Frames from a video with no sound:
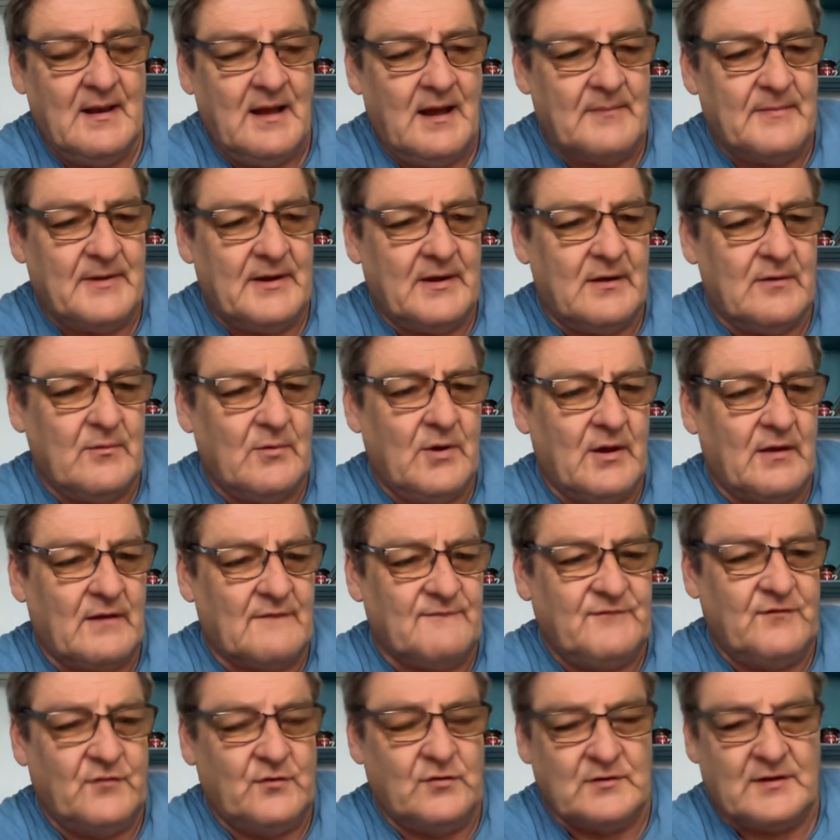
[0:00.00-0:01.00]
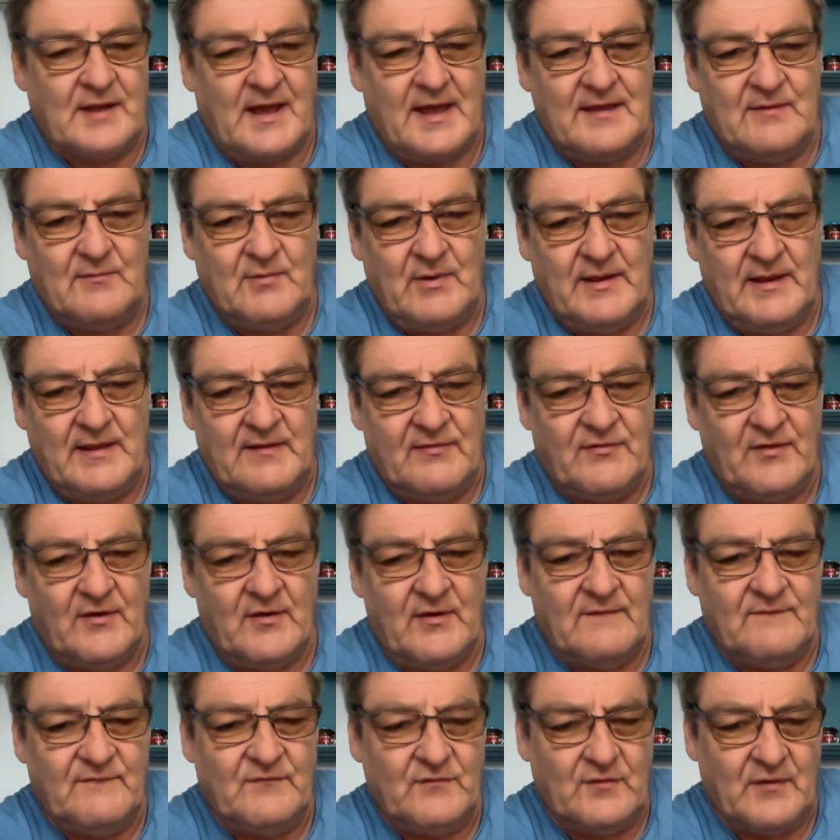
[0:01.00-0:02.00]
I mean, I work a 4-day week,
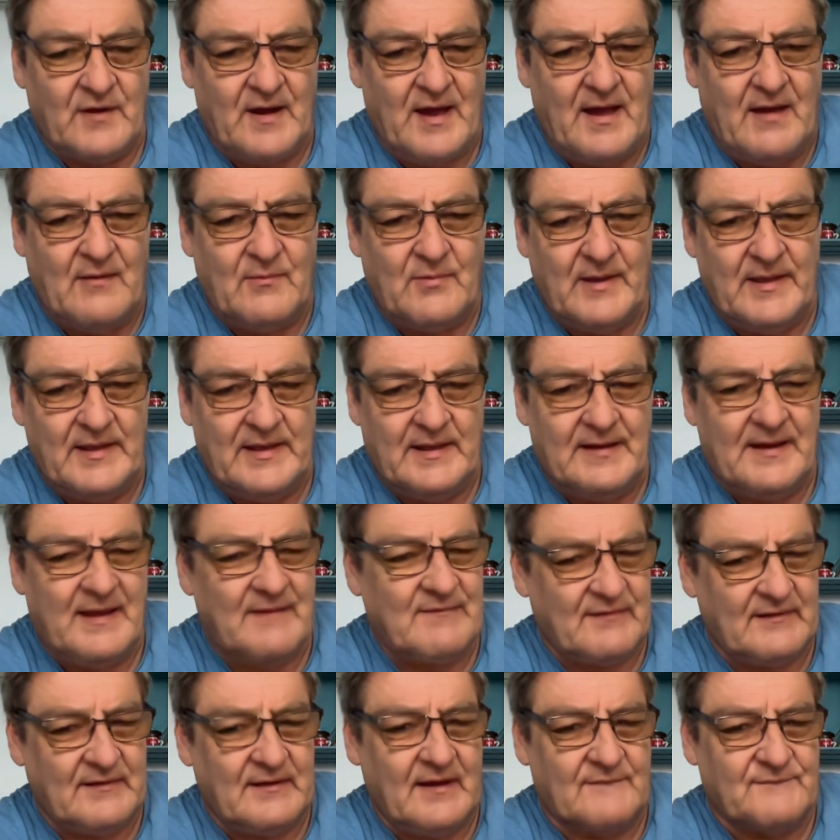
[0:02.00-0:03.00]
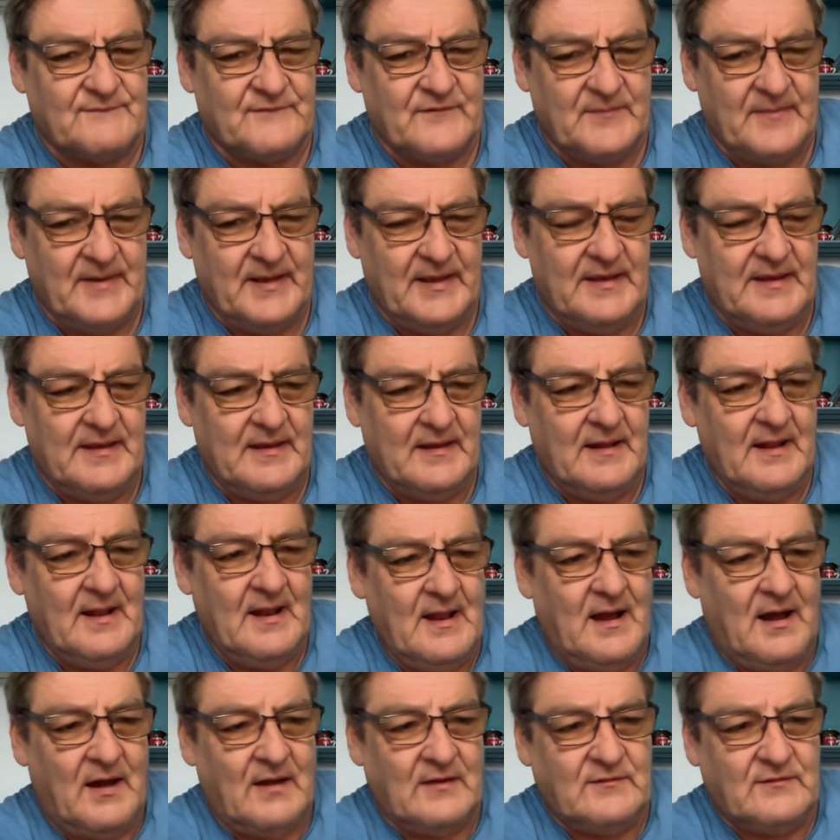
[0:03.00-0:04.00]
34-hour week, and that's enough for me.
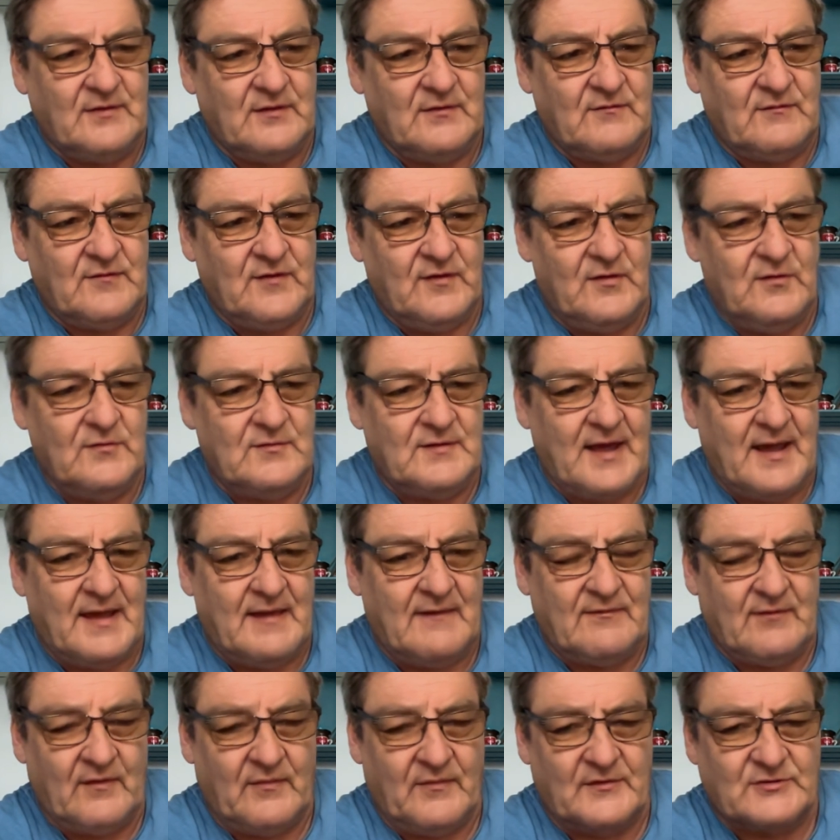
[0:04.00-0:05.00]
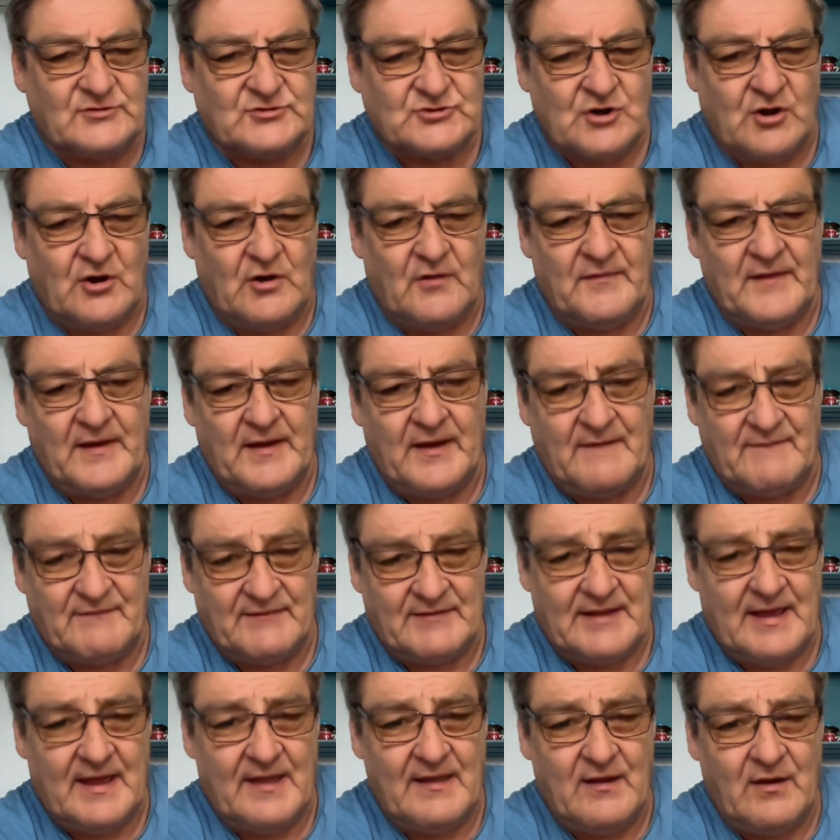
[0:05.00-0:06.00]
I do 2 days on the trot, then I have
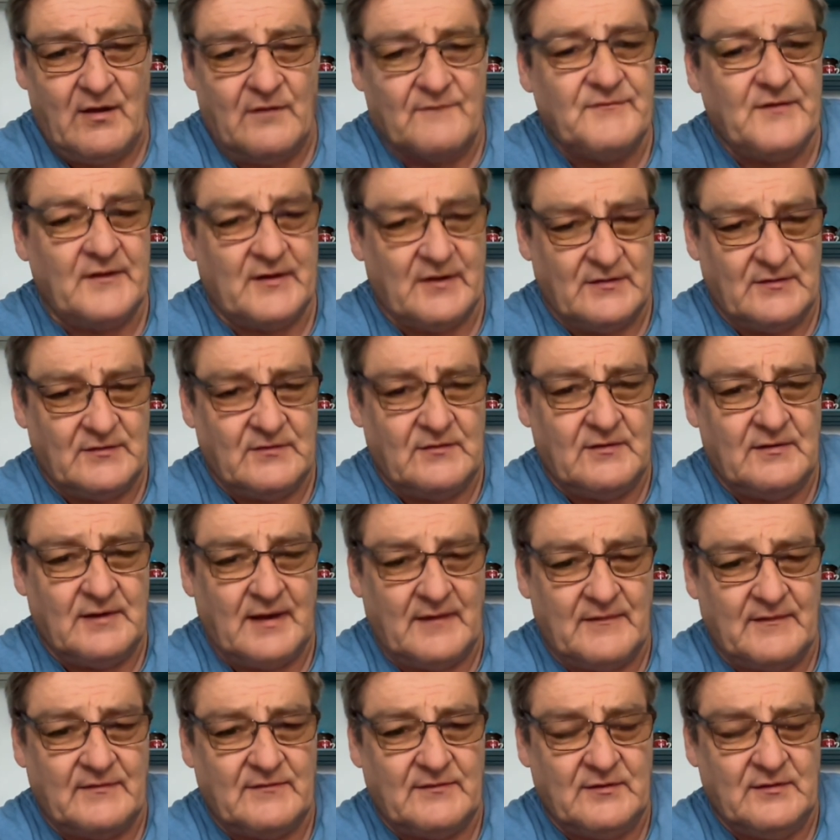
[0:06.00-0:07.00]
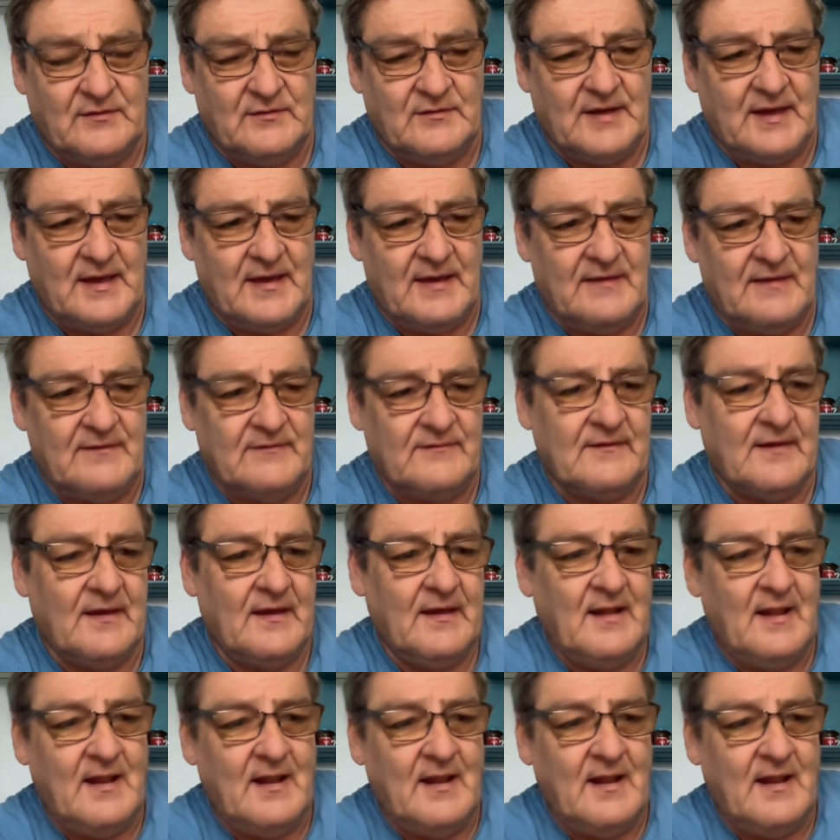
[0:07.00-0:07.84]
a day off, then I do another 2 days.